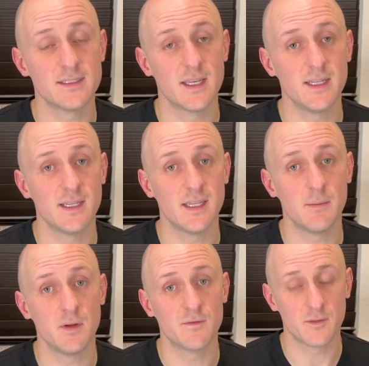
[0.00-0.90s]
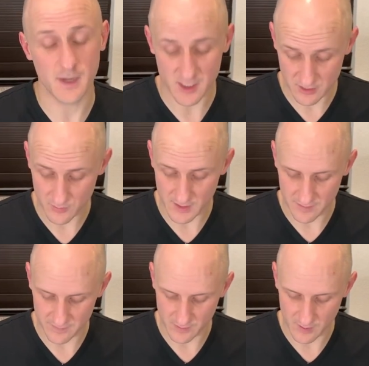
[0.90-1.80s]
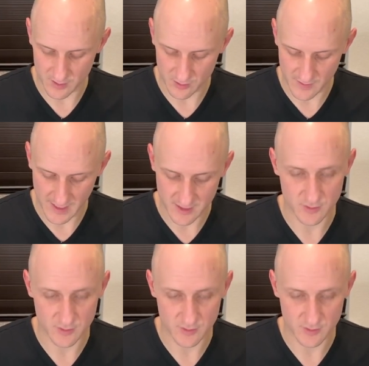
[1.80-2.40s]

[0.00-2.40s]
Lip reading: sending them information. We definitely want to do that.